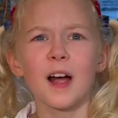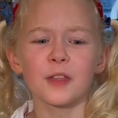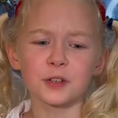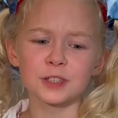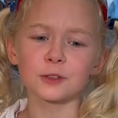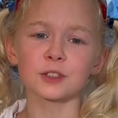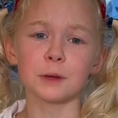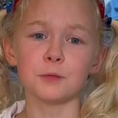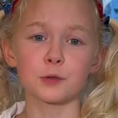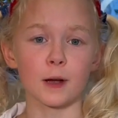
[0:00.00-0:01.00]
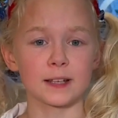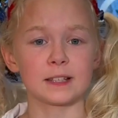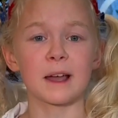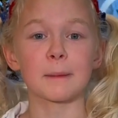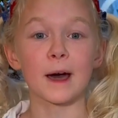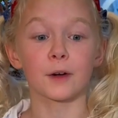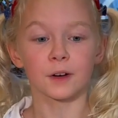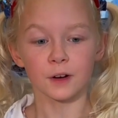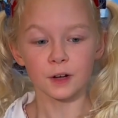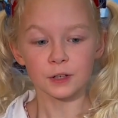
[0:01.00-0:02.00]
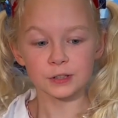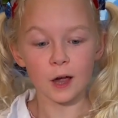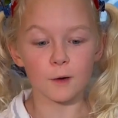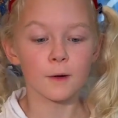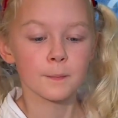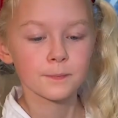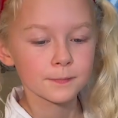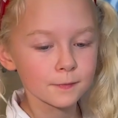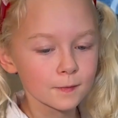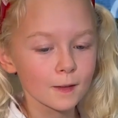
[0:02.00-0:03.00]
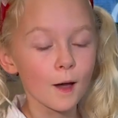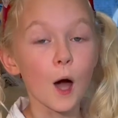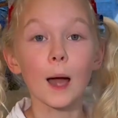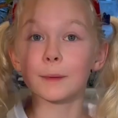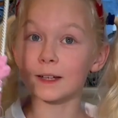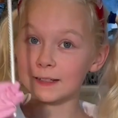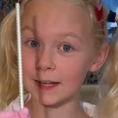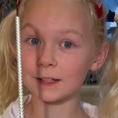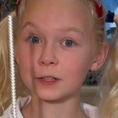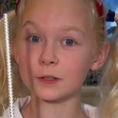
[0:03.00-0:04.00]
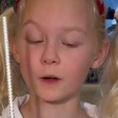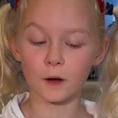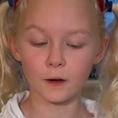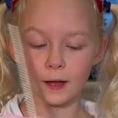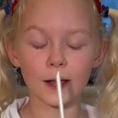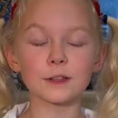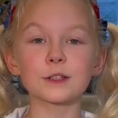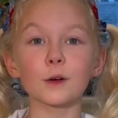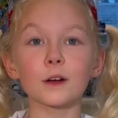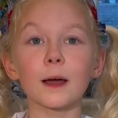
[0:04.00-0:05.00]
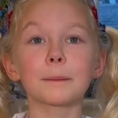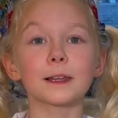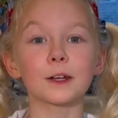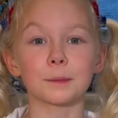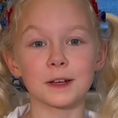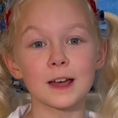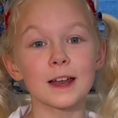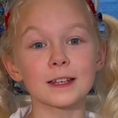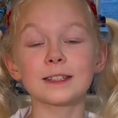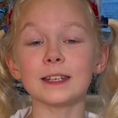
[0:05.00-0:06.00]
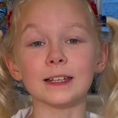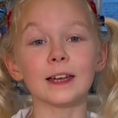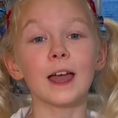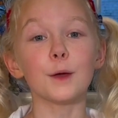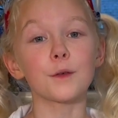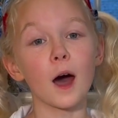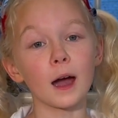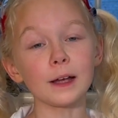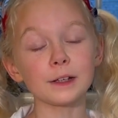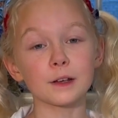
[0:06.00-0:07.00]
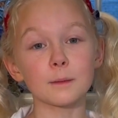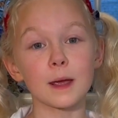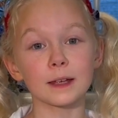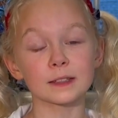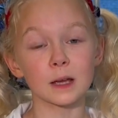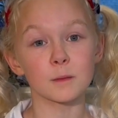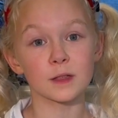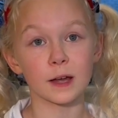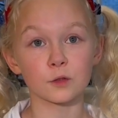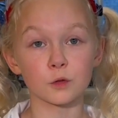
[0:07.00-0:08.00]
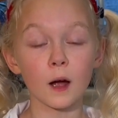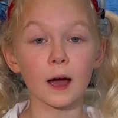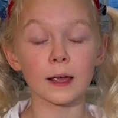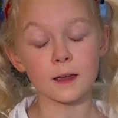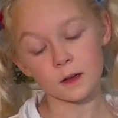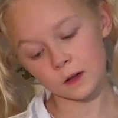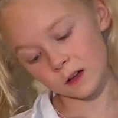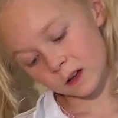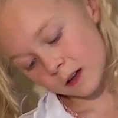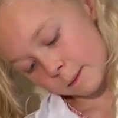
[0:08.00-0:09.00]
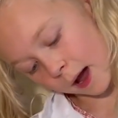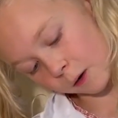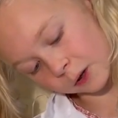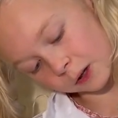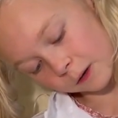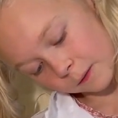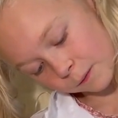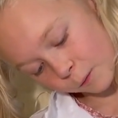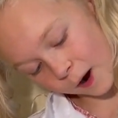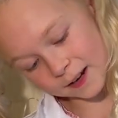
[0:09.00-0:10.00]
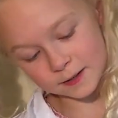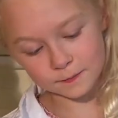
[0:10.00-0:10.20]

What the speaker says: there's still some dry sap powder. So, I'm gonna take a straw and stir it up a little bit to see if I can make some of that dry powder wet.